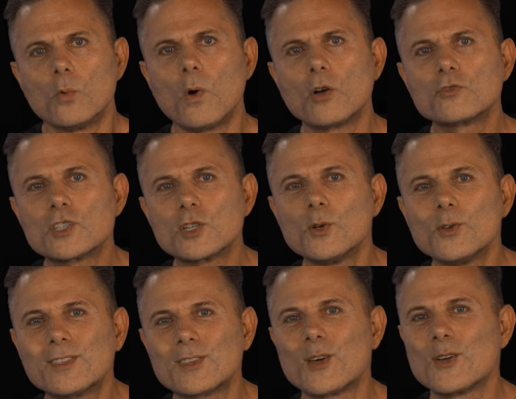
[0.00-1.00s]
While two
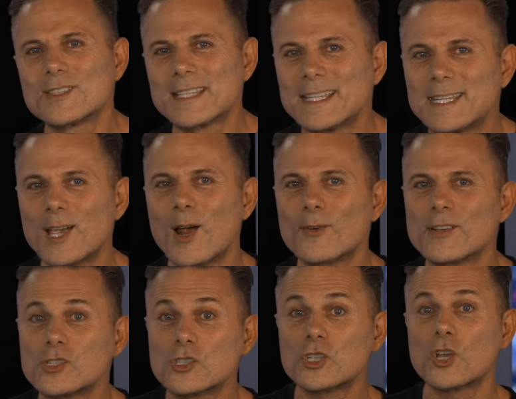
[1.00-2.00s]
thirds
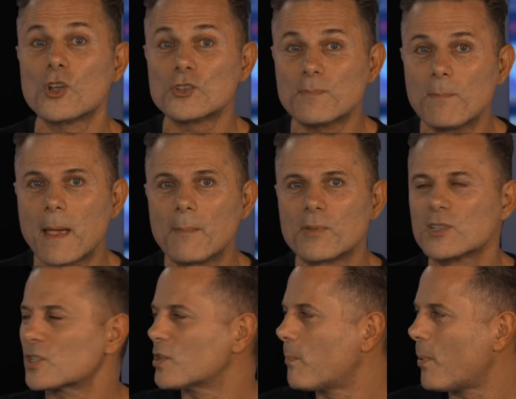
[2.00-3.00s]
encourage church members
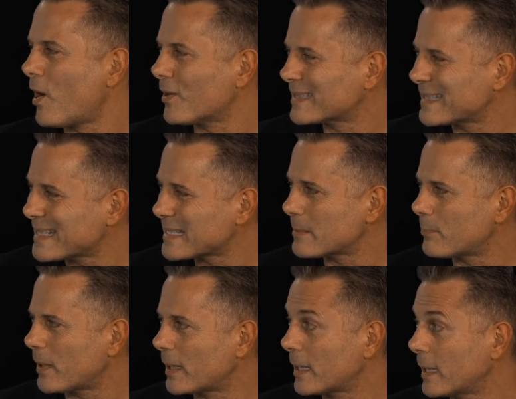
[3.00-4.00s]
to
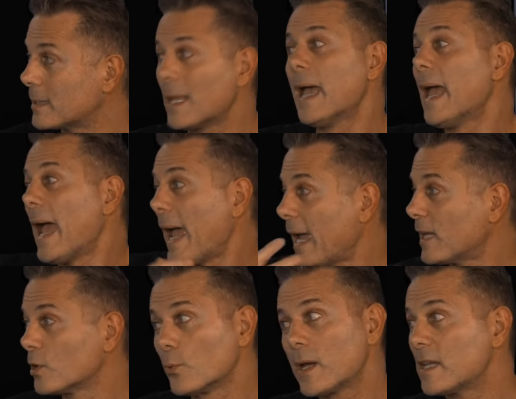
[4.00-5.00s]
participate in
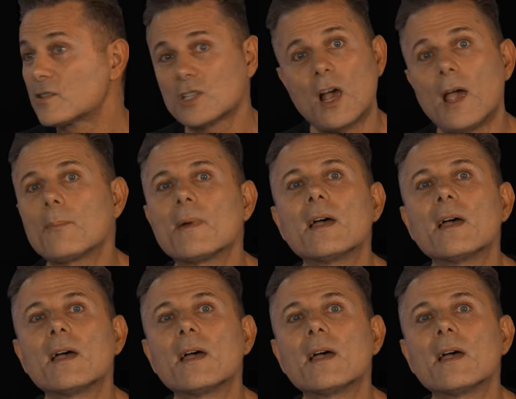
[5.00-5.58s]
Halloween type